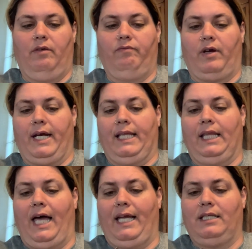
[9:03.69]
Very
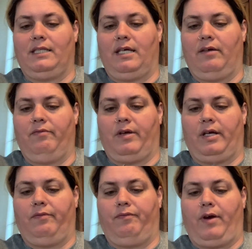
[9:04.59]
light, very
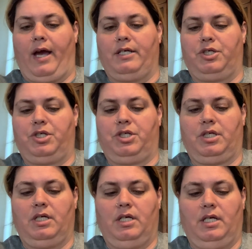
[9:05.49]
fresh.
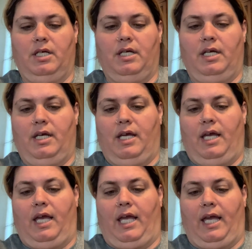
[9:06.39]

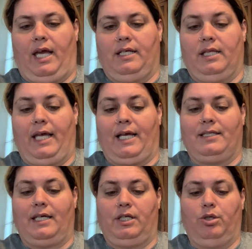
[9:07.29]
And like I
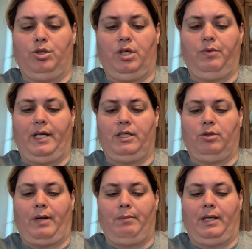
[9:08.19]
said, usually when I do
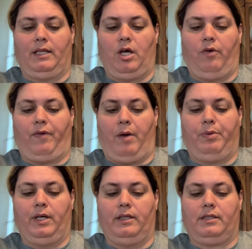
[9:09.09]
my meatloaf, I'll
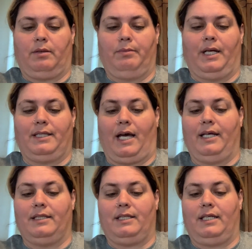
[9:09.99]
put some
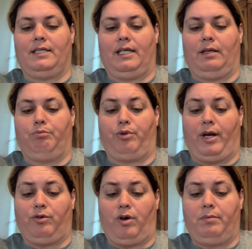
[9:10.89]
Italian seasoning
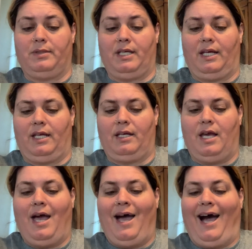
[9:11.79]
breadcrumbs in it.
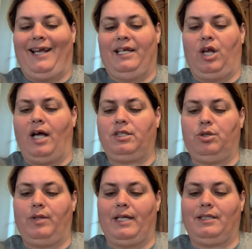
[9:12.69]
I did not
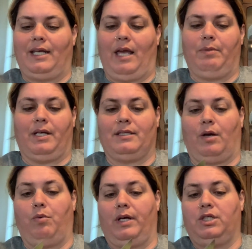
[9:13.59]
do that today because I
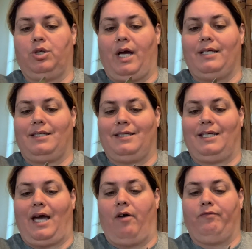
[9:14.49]
wanted you guys to see
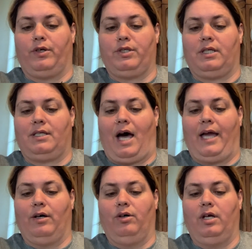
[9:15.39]
how
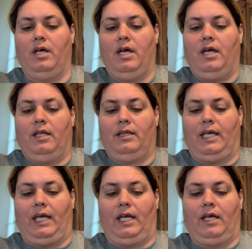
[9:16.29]
versatile
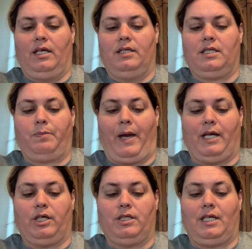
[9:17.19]
the
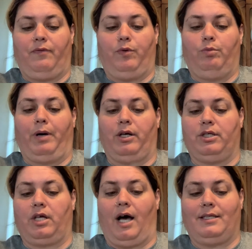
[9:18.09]
Spiker Seafood Butter
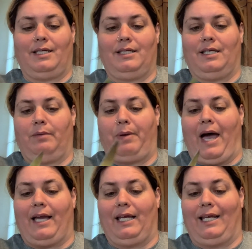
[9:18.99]
Sauce seasoning
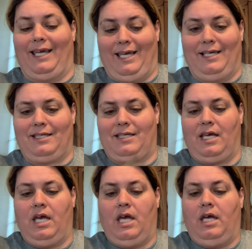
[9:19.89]
packet is.
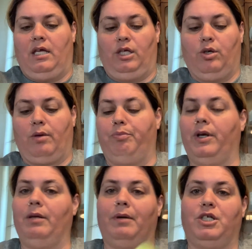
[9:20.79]
You can
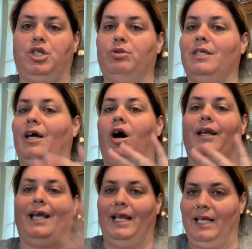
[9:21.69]
pretty much use it on
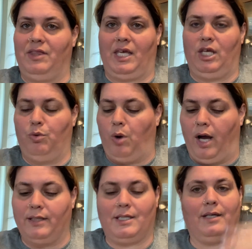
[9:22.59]
anything you
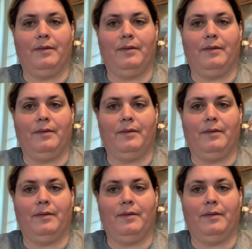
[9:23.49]
want.